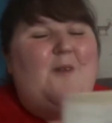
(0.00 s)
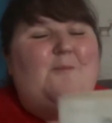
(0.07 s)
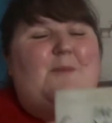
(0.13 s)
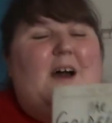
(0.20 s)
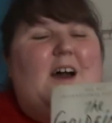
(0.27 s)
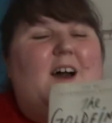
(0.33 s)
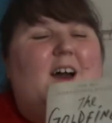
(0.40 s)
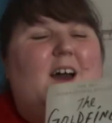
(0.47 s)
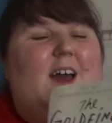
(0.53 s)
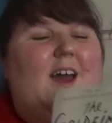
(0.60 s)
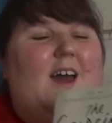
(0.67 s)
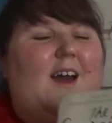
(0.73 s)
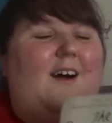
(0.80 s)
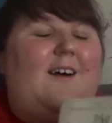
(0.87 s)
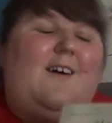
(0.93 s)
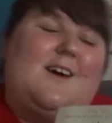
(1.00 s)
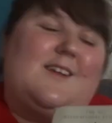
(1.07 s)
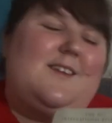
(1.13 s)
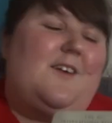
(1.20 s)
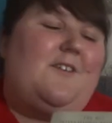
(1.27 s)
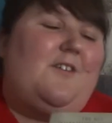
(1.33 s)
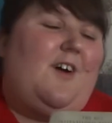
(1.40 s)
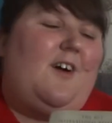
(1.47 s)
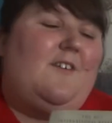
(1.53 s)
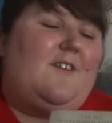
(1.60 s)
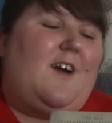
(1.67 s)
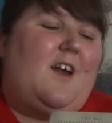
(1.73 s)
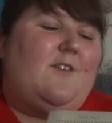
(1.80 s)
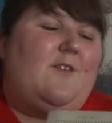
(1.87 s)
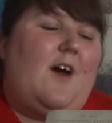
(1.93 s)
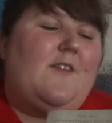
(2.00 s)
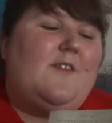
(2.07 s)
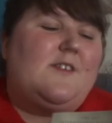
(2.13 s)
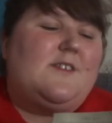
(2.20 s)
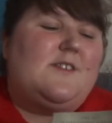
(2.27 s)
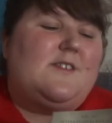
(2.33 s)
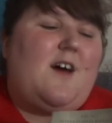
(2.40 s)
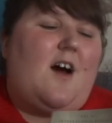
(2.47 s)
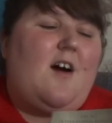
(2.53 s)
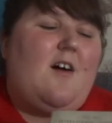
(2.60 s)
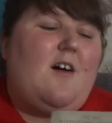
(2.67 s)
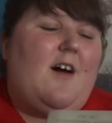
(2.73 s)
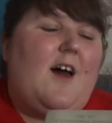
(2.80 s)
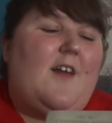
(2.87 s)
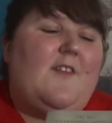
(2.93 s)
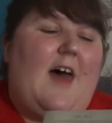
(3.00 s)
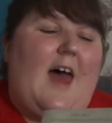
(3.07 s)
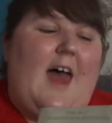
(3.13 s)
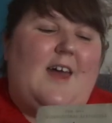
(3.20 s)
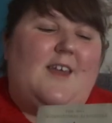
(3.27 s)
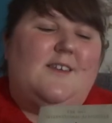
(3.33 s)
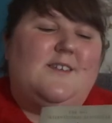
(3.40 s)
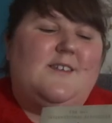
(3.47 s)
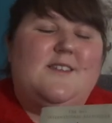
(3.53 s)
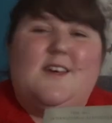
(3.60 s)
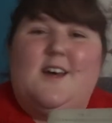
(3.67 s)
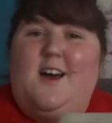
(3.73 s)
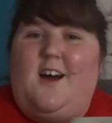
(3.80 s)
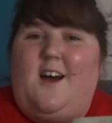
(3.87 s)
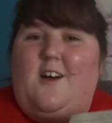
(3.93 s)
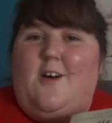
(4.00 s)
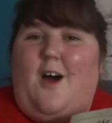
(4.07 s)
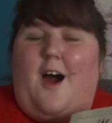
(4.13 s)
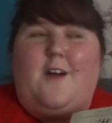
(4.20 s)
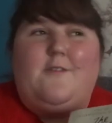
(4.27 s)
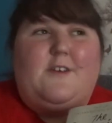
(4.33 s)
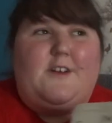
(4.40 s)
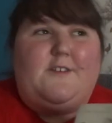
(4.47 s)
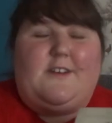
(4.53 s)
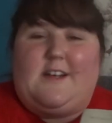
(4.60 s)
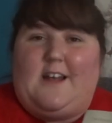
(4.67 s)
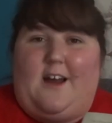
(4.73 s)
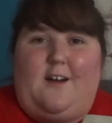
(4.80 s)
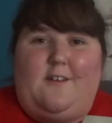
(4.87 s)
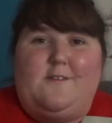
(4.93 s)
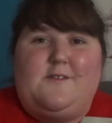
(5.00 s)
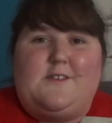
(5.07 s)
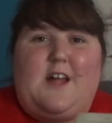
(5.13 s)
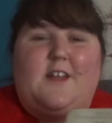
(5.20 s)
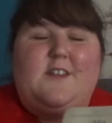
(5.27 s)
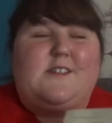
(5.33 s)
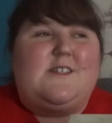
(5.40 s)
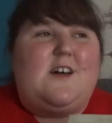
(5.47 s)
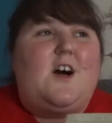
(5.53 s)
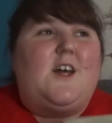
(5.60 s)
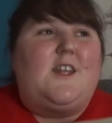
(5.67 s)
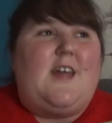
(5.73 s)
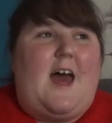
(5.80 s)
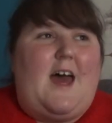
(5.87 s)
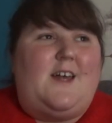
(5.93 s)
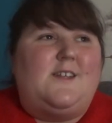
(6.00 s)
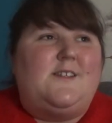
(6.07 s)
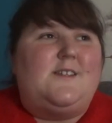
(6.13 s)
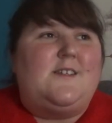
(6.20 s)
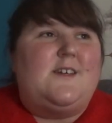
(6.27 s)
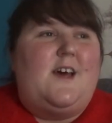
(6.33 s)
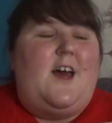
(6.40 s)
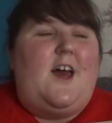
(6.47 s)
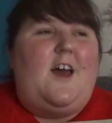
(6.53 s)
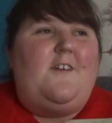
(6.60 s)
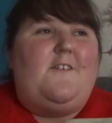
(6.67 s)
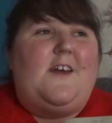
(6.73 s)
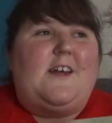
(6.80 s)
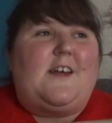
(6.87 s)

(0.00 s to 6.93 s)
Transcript: but oh, I don't know, kind of like the start and the end I really, really loved. Like the start and the end, if it had